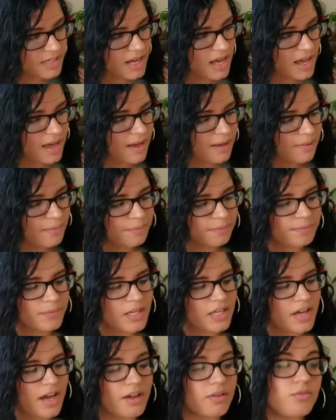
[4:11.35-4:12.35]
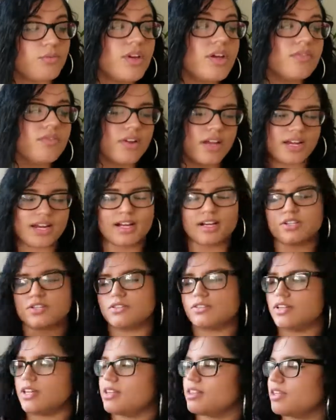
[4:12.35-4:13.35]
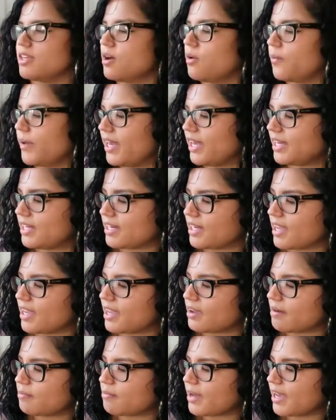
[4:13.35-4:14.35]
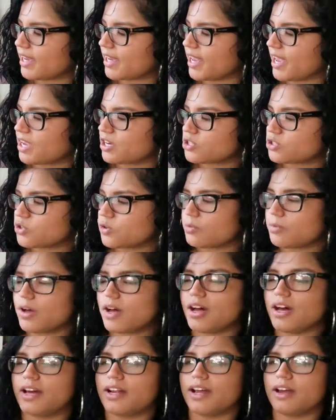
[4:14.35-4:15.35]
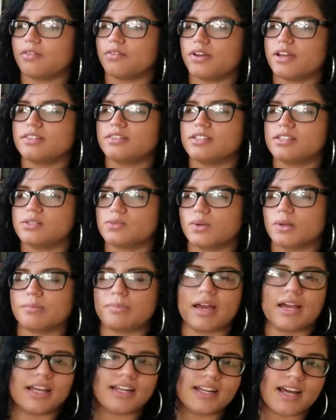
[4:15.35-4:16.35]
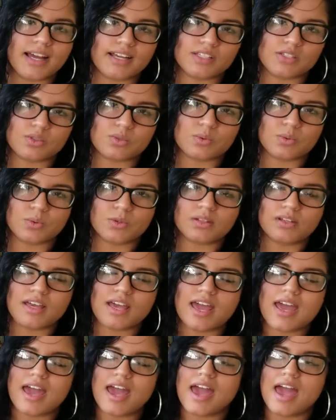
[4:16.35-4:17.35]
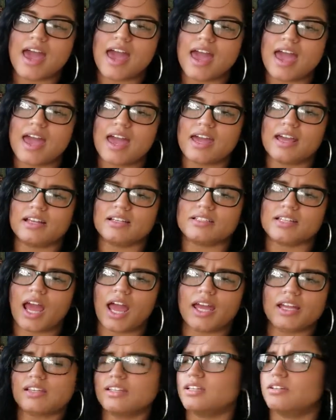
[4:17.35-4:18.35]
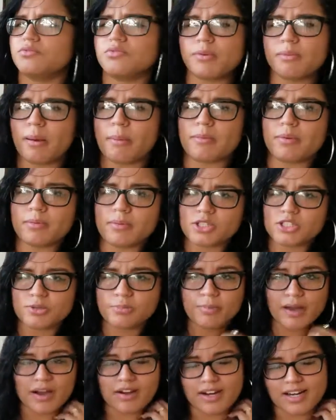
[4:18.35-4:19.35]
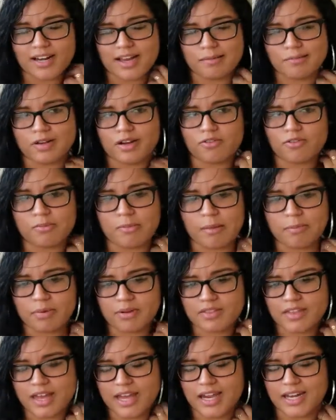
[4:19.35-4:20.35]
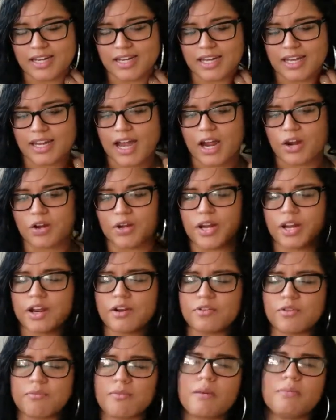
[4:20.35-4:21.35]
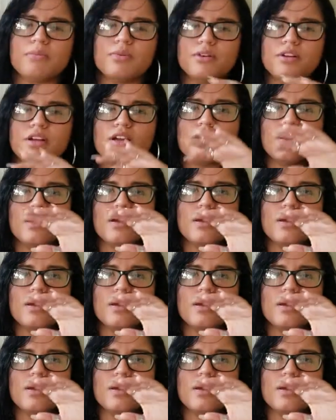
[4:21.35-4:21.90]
Um, I reread actually The Awakening by Kate Chopin. I read this one back in high school, and I didn't remember much about it. I mean, I remembered the ending, and I remembered